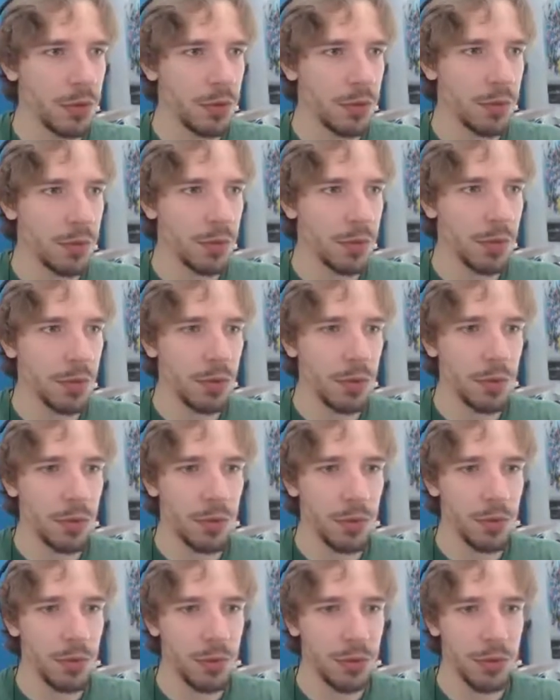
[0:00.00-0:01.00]
Go.
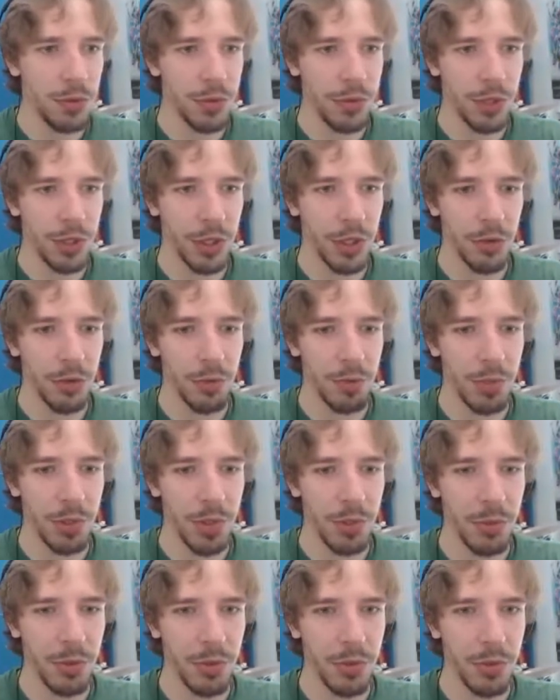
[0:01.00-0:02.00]
Check out people.